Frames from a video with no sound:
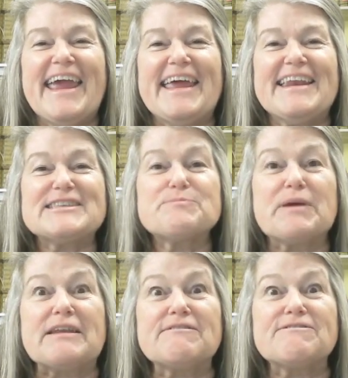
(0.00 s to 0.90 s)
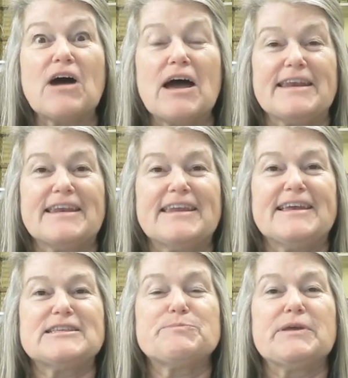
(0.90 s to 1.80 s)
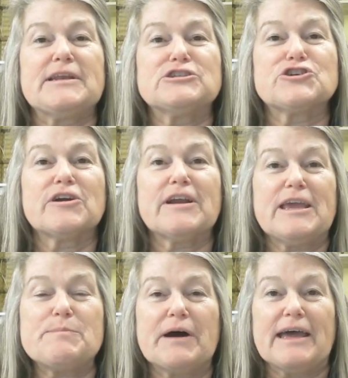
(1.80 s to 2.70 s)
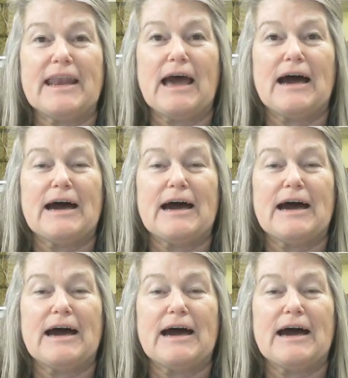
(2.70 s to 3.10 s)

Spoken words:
And it's been fun. It's been a journey, but